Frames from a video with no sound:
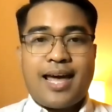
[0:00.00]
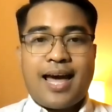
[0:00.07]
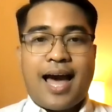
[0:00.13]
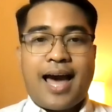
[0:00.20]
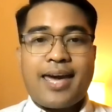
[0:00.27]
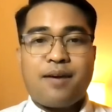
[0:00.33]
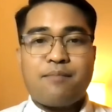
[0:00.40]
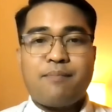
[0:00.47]

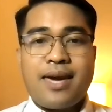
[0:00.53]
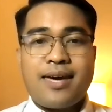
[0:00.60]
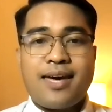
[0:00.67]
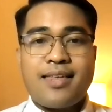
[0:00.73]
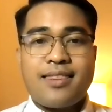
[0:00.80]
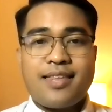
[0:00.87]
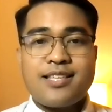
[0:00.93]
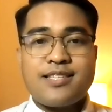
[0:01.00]
I am
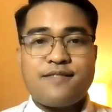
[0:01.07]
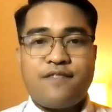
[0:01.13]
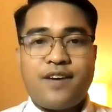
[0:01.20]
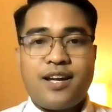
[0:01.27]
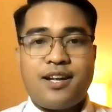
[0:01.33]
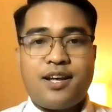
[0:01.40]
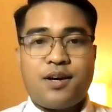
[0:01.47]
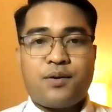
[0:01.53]
making this
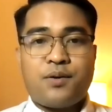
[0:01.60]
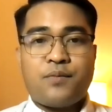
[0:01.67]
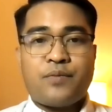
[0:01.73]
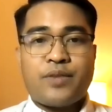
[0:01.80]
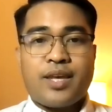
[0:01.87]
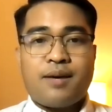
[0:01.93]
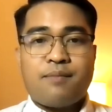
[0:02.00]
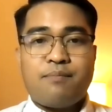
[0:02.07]
video
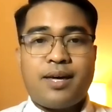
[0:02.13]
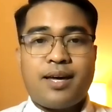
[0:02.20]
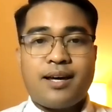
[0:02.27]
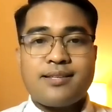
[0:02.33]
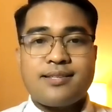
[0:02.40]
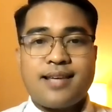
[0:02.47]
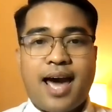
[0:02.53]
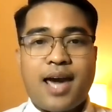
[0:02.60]

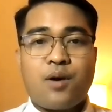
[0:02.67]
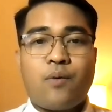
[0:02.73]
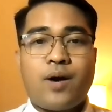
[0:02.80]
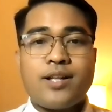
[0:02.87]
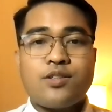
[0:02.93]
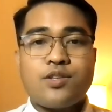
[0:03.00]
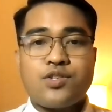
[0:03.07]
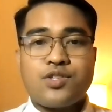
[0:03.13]
because I
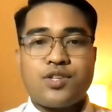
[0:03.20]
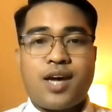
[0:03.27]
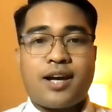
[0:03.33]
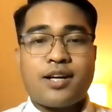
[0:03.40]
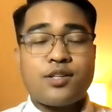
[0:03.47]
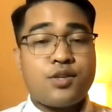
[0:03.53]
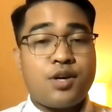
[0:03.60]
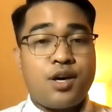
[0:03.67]
want to
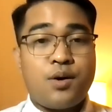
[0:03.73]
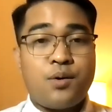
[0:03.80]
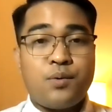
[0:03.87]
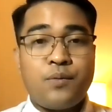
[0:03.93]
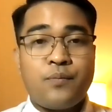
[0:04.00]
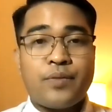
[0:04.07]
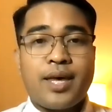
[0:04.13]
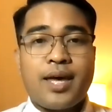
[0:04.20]
share to
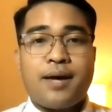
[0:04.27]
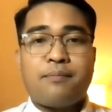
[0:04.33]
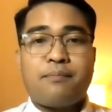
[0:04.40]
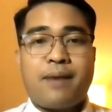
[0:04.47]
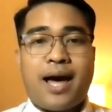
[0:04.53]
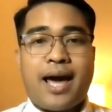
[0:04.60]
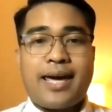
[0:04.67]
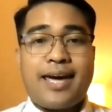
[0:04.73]
you
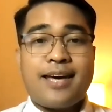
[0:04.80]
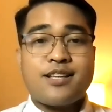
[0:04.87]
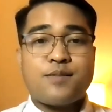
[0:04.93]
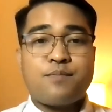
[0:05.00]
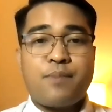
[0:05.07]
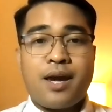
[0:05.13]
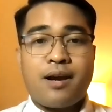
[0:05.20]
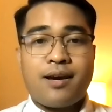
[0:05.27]
my
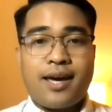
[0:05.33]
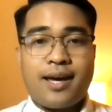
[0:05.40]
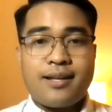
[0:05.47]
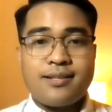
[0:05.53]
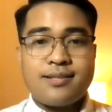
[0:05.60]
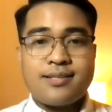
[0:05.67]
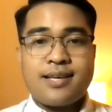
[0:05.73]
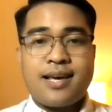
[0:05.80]

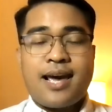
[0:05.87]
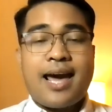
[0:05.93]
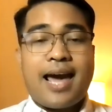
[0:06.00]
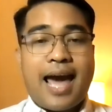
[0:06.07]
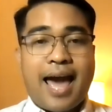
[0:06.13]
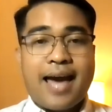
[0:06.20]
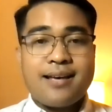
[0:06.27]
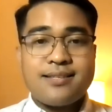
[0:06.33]
experience
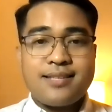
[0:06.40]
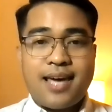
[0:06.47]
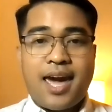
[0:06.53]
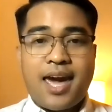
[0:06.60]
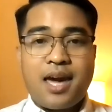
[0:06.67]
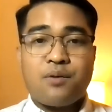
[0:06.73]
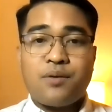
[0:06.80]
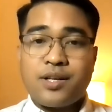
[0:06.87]
as
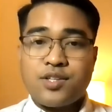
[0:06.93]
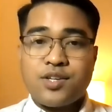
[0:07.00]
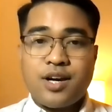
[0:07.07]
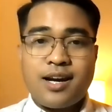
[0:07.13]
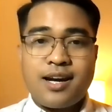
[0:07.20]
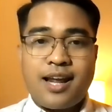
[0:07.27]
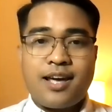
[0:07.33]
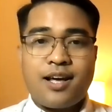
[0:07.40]
a
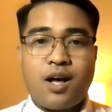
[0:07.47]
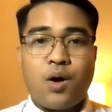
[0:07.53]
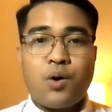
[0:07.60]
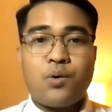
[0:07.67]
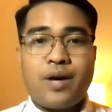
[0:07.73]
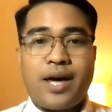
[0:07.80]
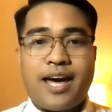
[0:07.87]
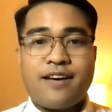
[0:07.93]
returning
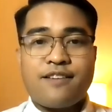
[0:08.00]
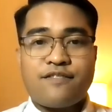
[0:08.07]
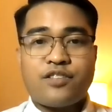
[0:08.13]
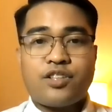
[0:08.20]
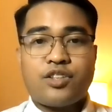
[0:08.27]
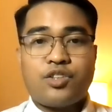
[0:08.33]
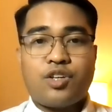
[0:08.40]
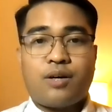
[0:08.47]

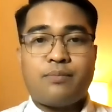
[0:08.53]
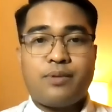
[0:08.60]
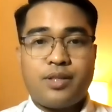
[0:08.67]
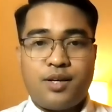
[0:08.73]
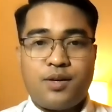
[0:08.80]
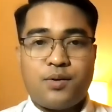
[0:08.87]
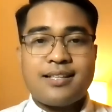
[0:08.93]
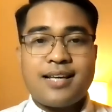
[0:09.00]

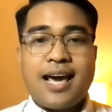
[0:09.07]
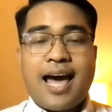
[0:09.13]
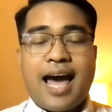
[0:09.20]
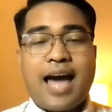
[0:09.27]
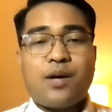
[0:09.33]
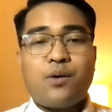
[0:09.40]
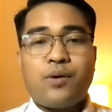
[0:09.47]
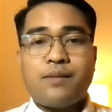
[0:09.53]
OFW.
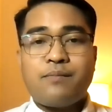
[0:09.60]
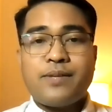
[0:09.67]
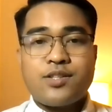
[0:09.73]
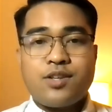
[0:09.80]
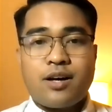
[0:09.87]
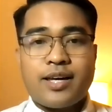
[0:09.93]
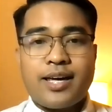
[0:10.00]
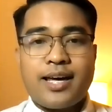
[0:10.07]
I will be
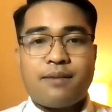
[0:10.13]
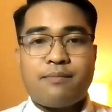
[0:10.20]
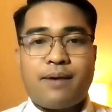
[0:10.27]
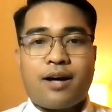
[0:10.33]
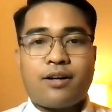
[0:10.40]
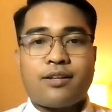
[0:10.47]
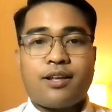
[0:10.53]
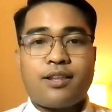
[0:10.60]
talking
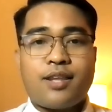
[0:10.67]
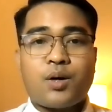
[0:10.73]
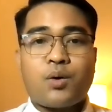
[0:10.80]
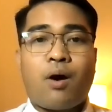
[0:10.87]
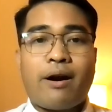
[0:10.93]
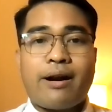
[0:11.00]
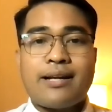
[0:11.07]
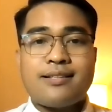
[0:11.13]
about the
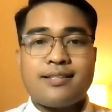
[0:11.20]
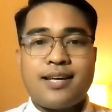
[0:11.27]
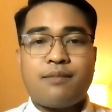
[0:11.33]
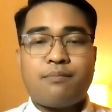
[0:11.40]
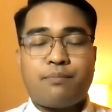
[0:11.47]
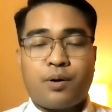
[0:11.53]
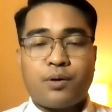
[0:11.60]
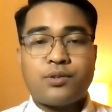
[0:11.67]

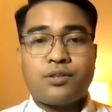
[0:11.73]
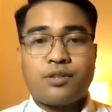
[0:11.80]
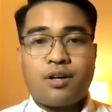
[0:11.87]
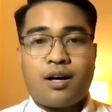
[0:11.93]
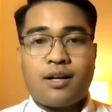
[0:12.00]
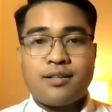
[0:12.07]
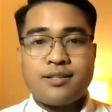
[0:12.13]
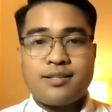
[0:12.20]
quarantine
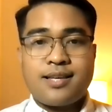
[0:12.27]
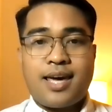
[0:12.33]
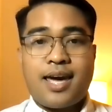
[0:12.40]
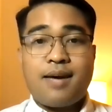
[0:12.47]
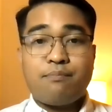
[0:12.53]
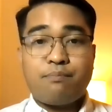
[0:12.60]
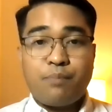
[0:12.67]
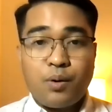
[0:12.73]
protocols
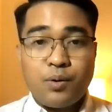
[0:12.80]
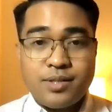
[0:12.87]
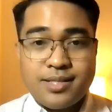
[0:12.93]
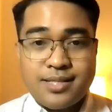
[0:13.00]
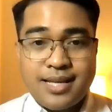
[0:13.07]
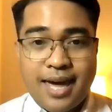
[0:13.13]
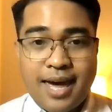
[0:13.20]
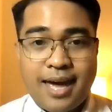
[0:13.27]

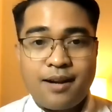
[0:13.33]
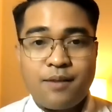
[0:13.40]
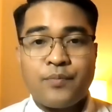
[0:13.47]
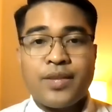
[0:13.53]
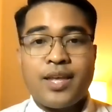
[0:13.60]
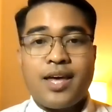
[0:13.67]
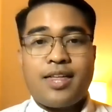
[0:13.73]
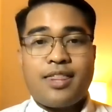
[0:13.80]
imposed in
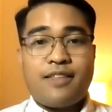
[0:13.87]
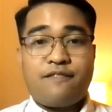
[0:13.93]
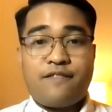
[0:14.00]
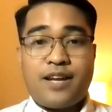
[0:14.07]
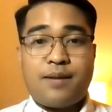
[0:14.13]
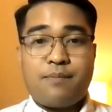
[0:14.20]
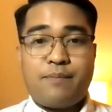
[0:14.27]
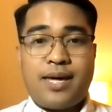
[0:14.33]
the
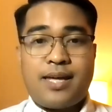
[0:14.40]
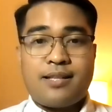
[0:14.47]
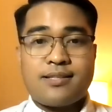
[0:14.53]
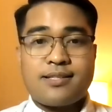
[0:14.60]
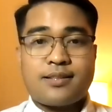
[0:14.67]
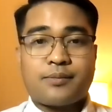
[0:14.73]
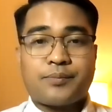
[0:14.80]
Philippines.